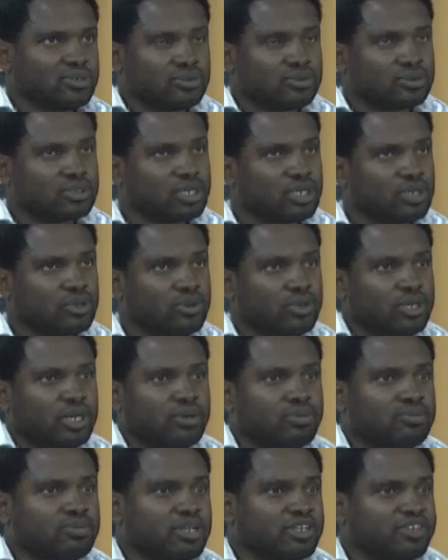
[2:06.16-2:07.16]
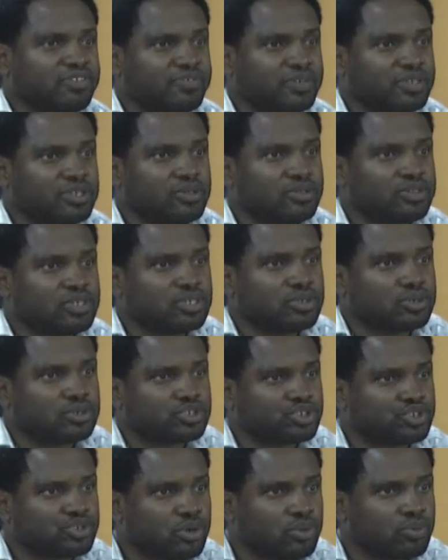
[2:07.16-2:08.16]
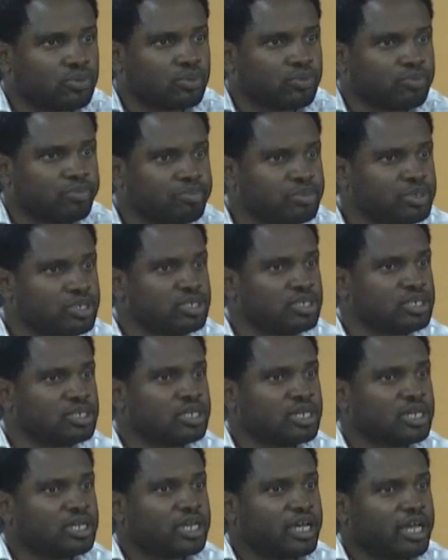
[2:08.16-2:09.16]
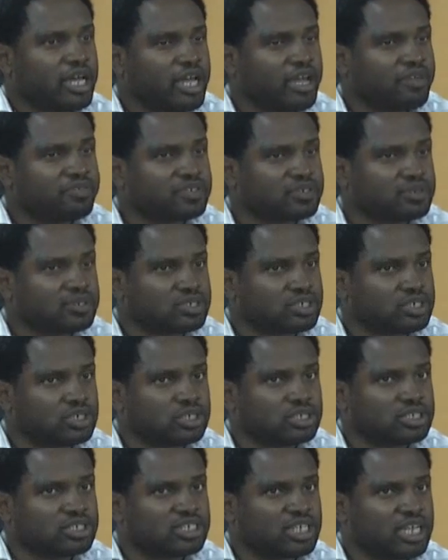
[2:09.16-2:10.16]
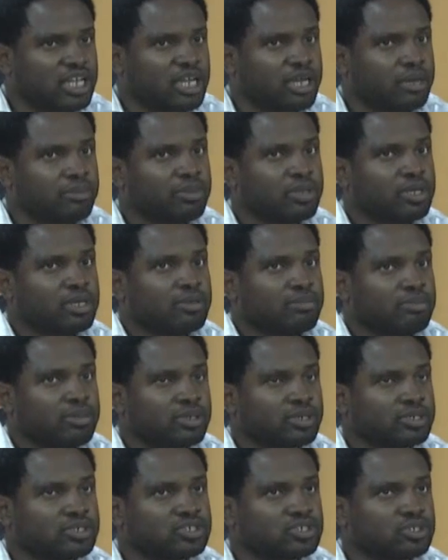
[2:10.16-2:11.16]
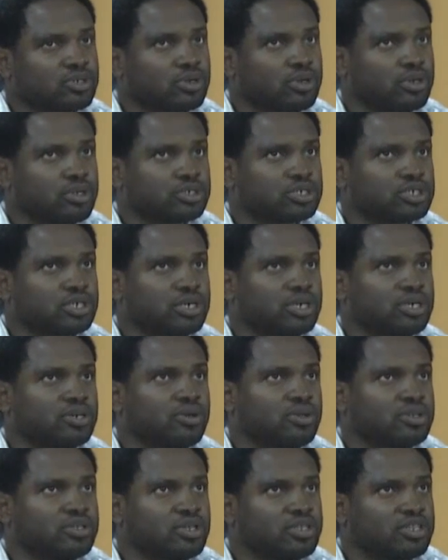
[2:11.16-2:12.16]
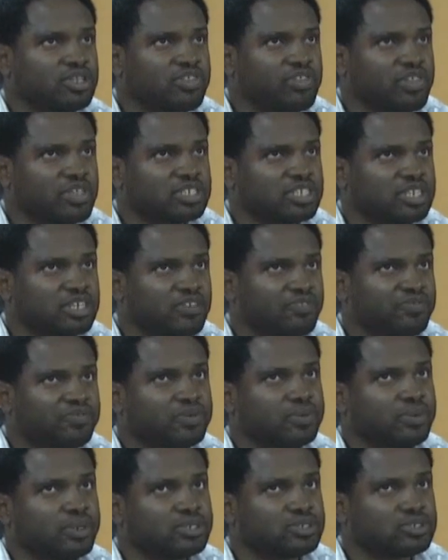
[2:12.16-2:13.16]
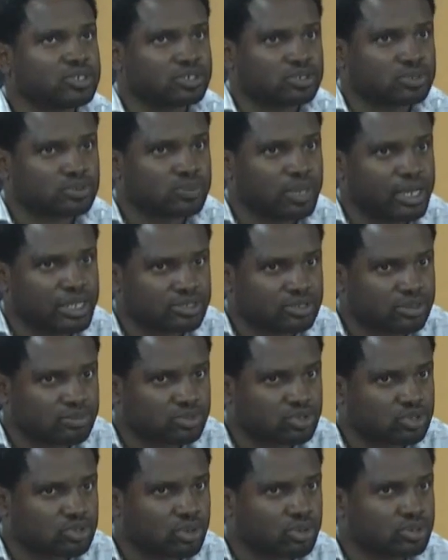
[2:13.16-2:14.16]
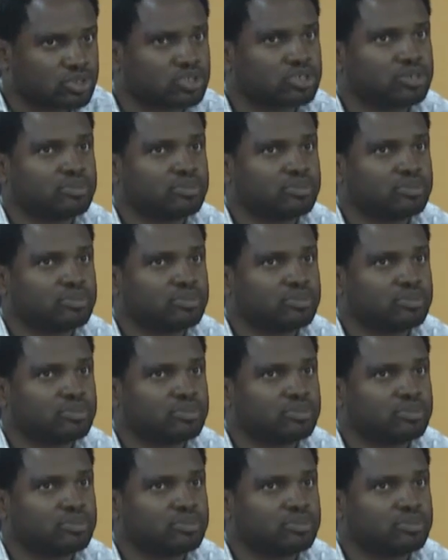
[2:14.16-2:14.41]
okay? Or how relevant you think your song will be after a certain time. Because culture and all the other things that influence us to write some songs